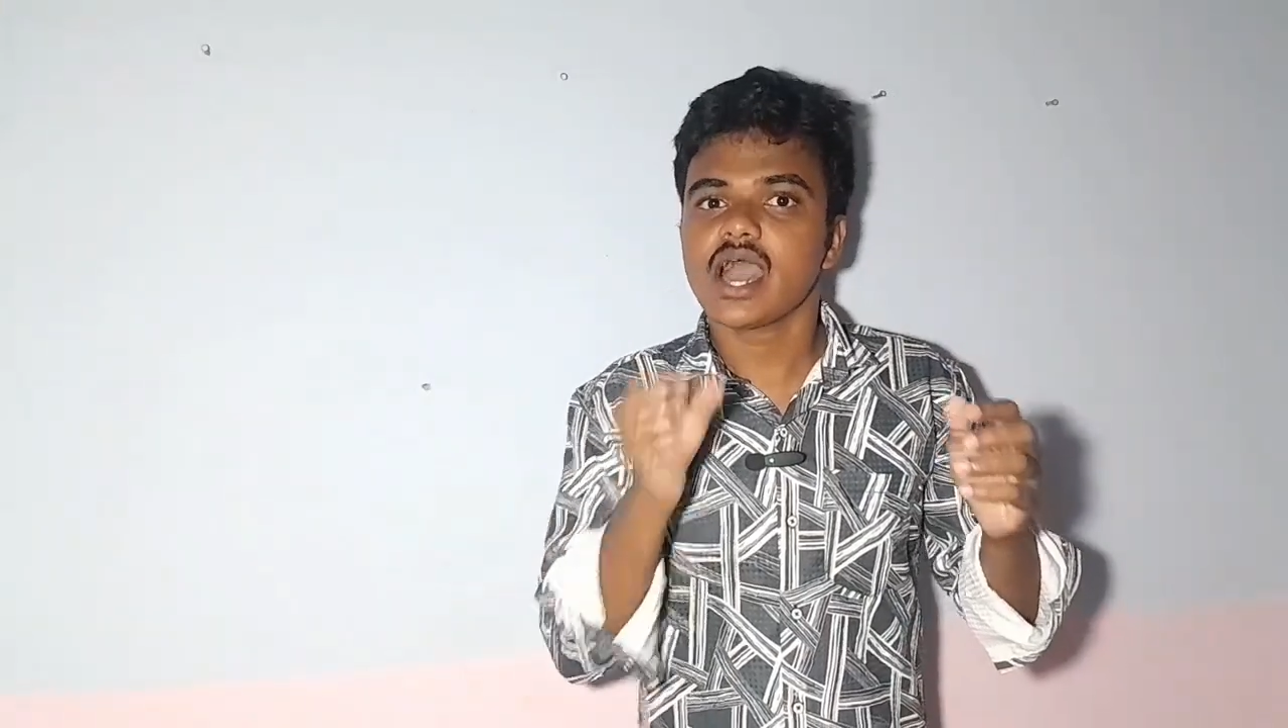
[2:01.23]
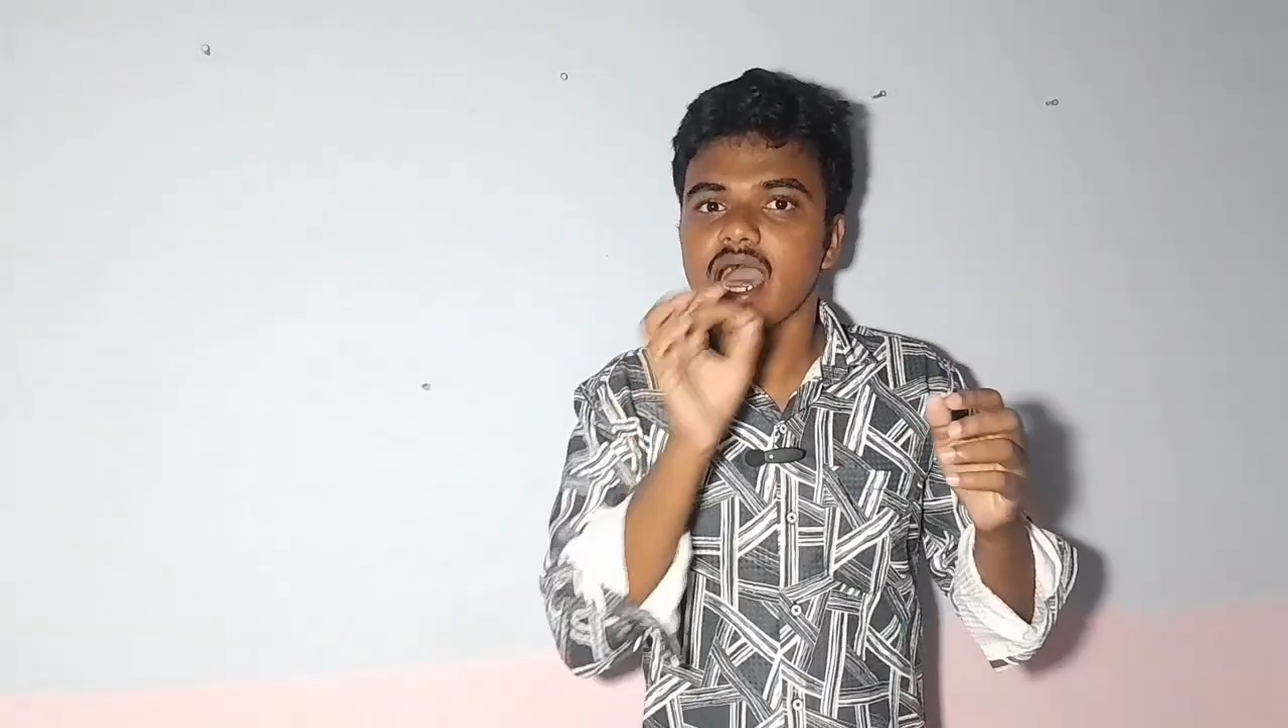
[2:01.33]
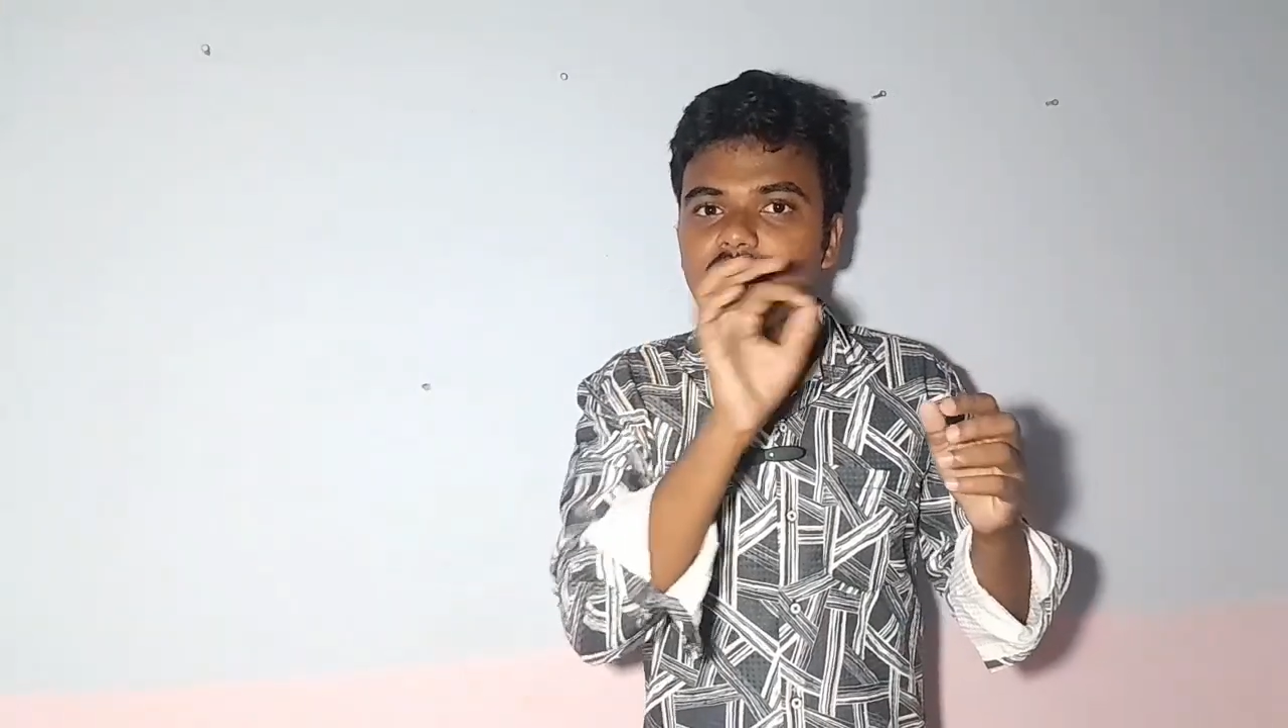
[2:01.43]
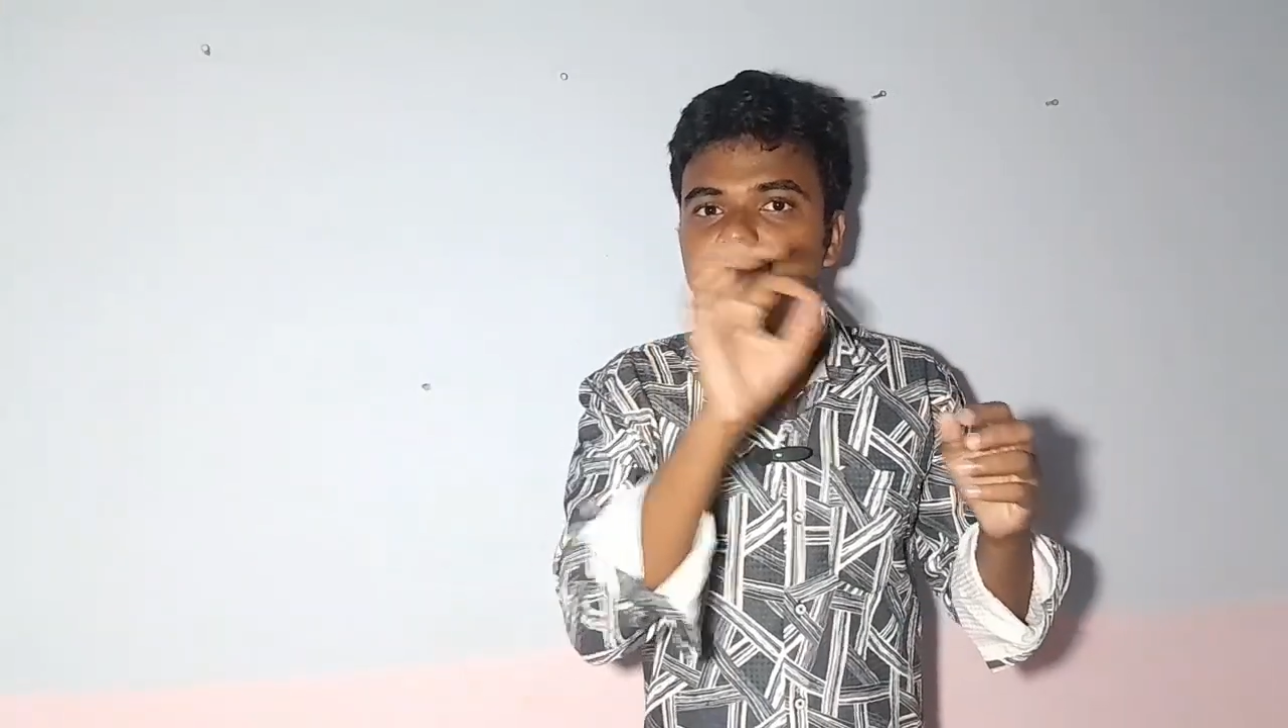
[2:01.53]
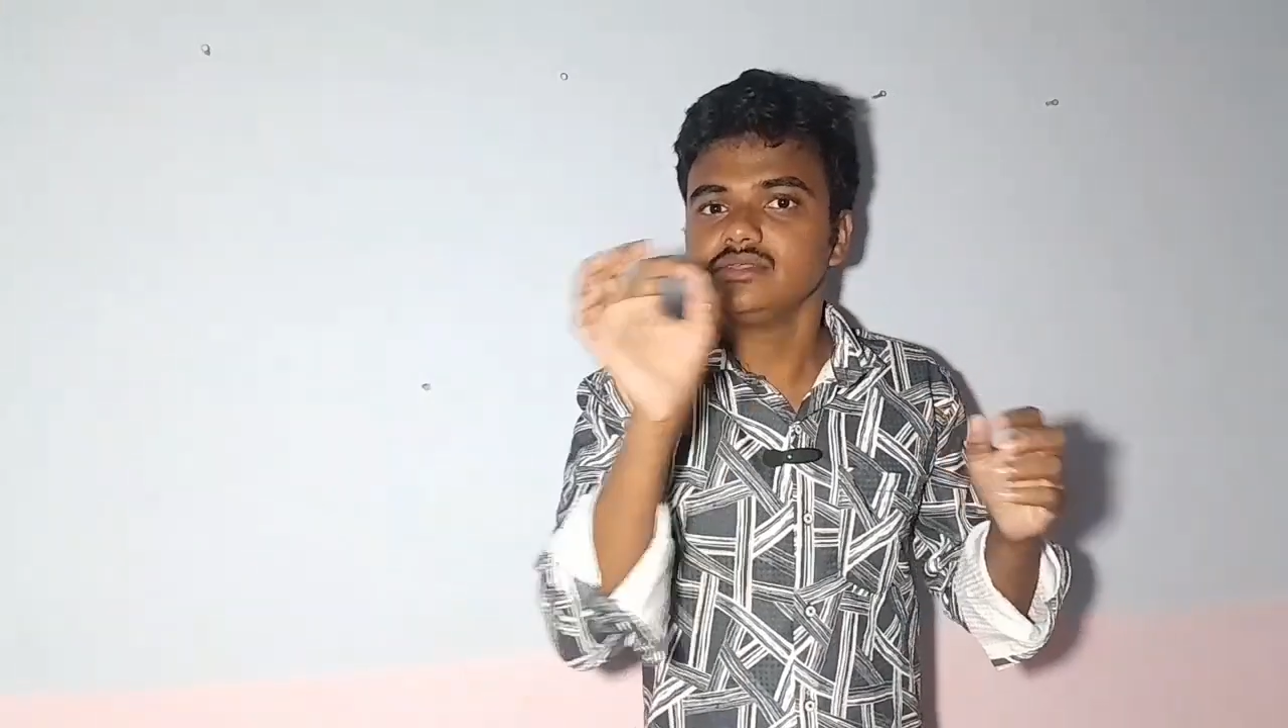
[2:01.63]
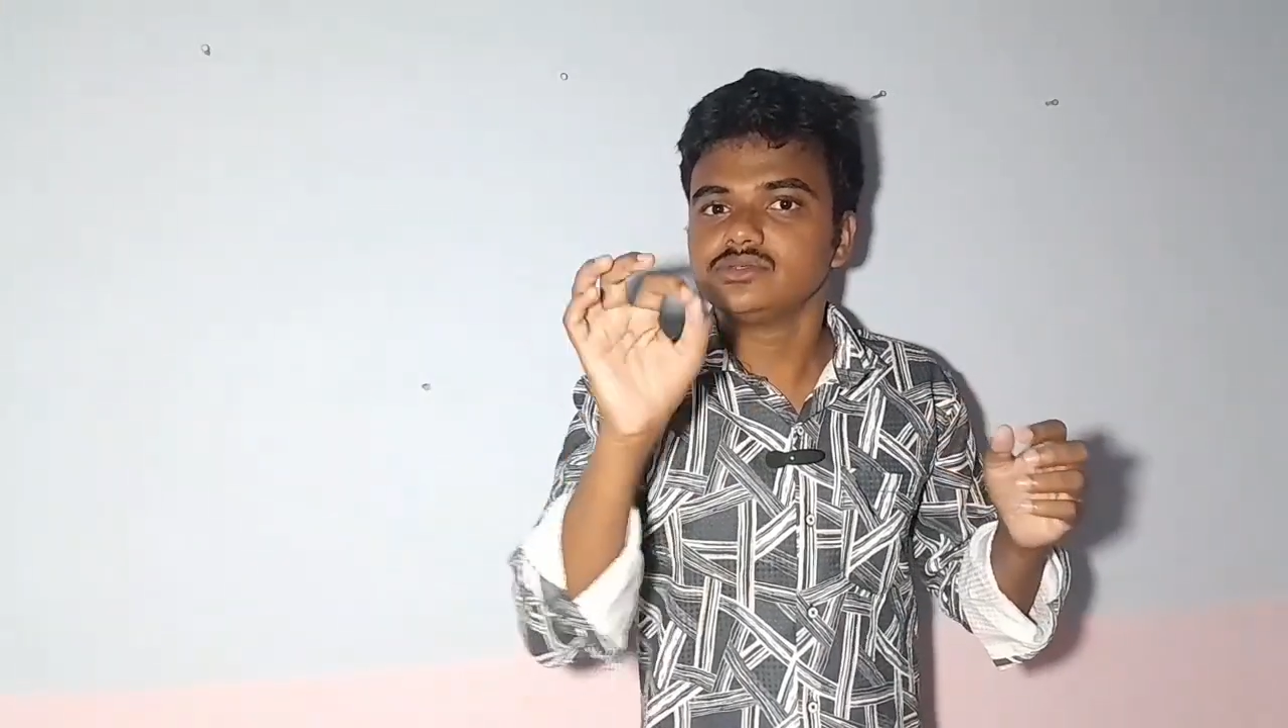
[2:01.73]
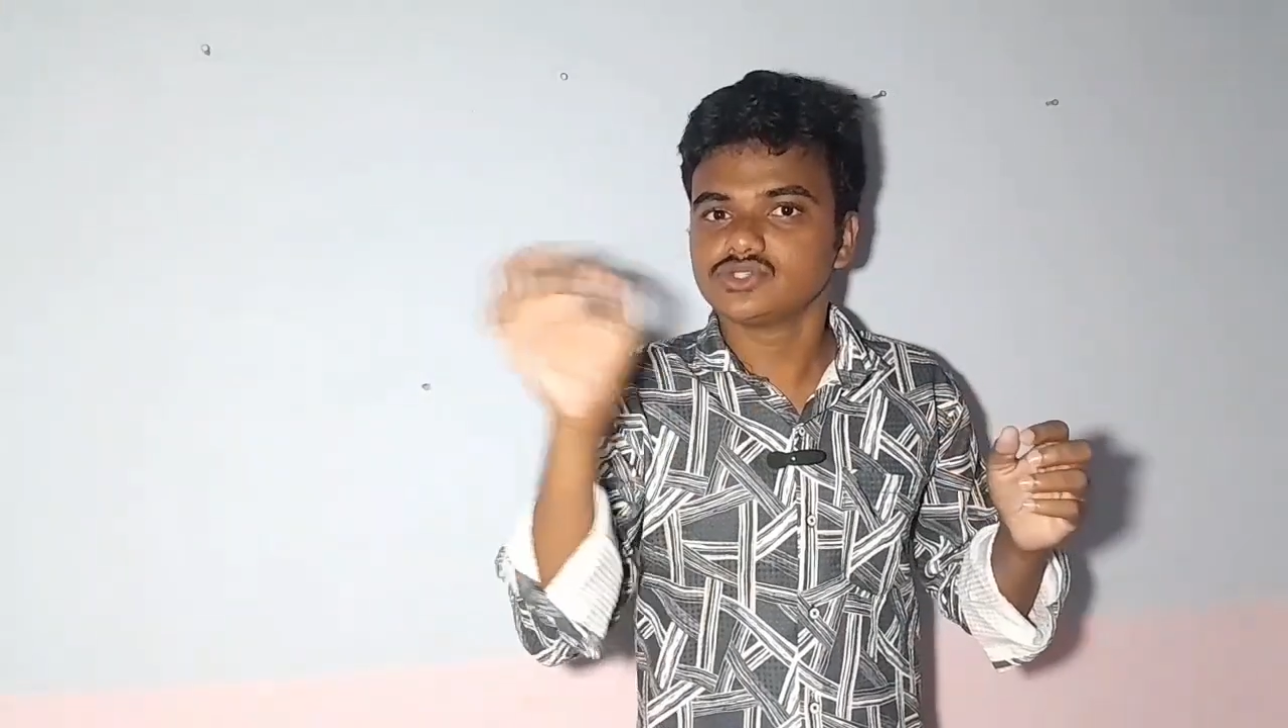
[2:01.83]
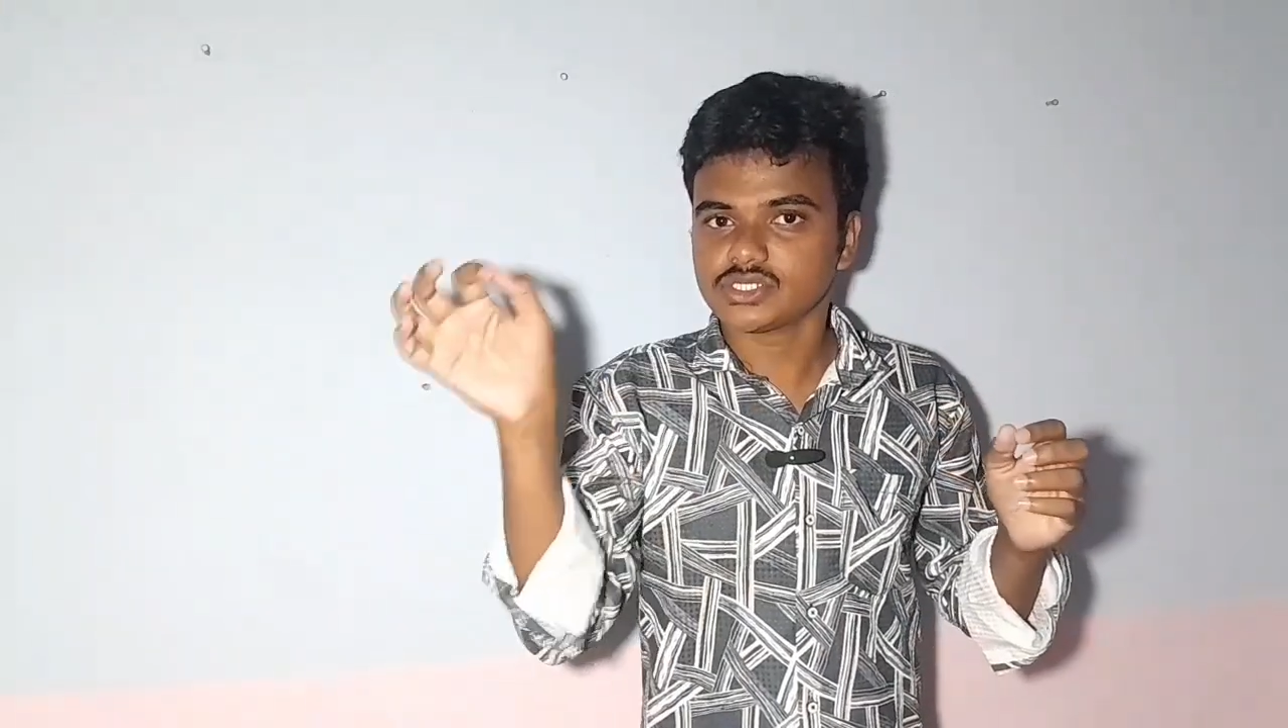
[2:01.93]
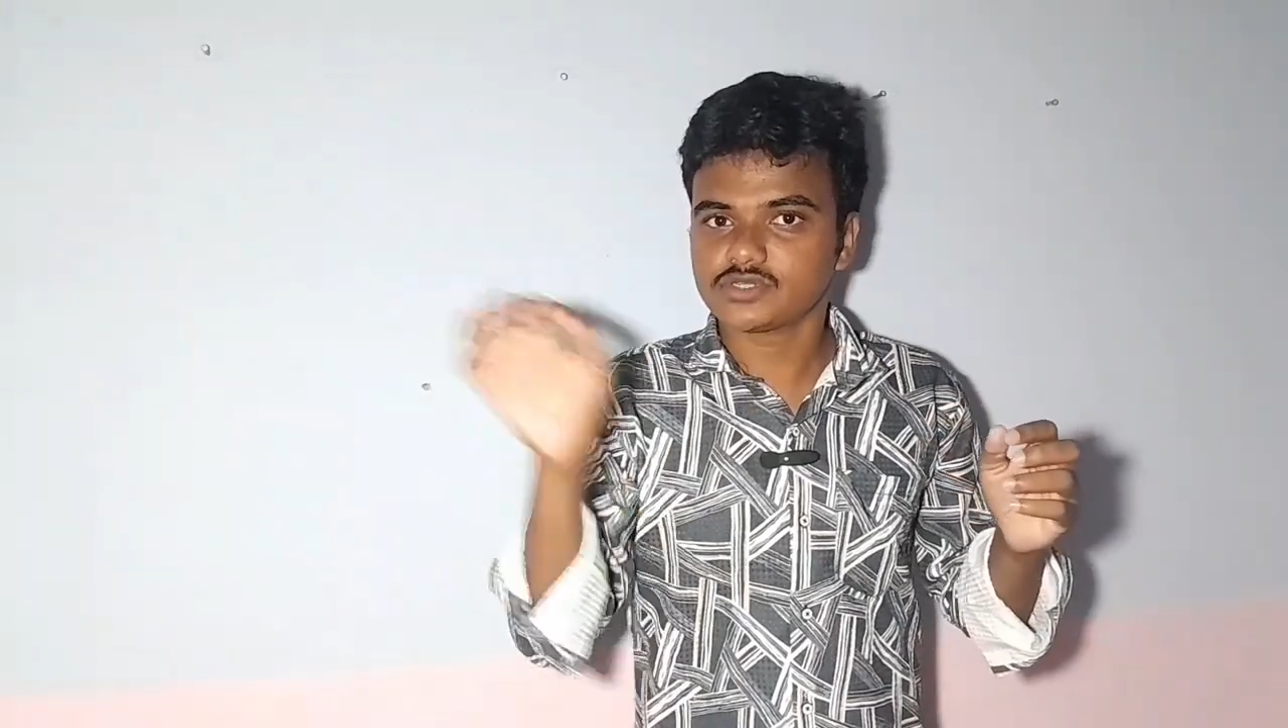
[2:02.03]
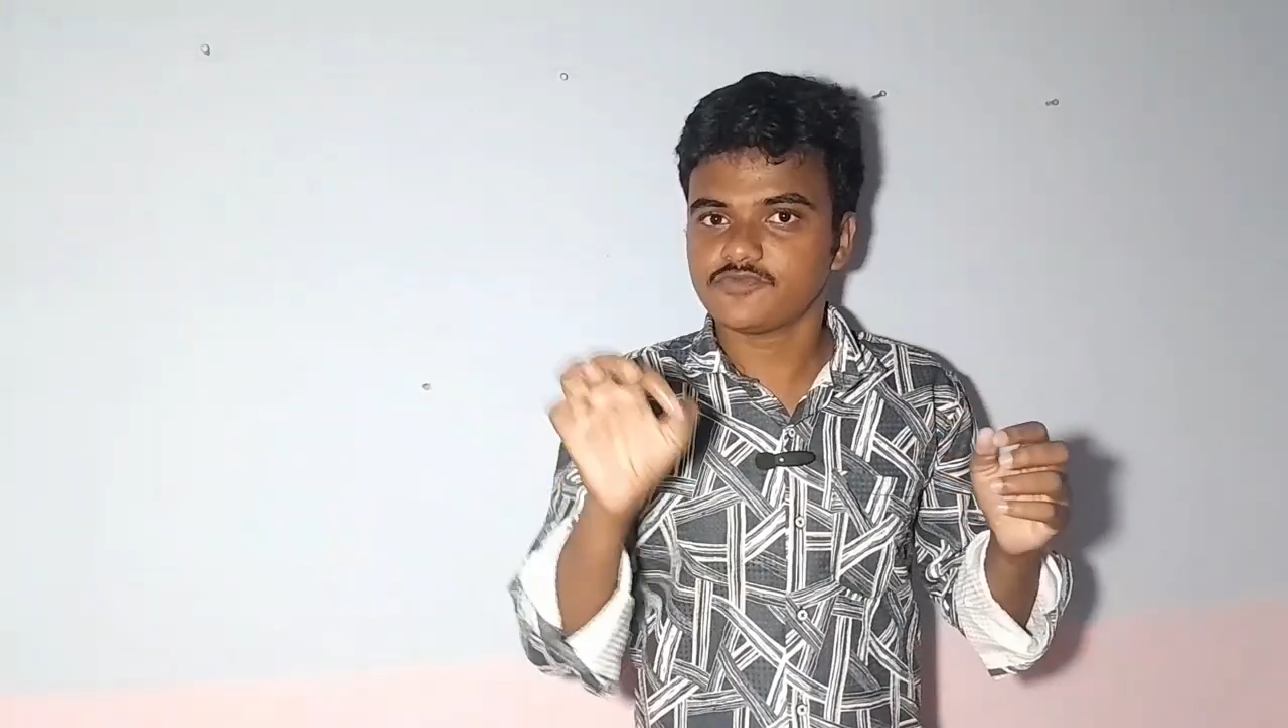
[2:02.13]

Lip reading: and just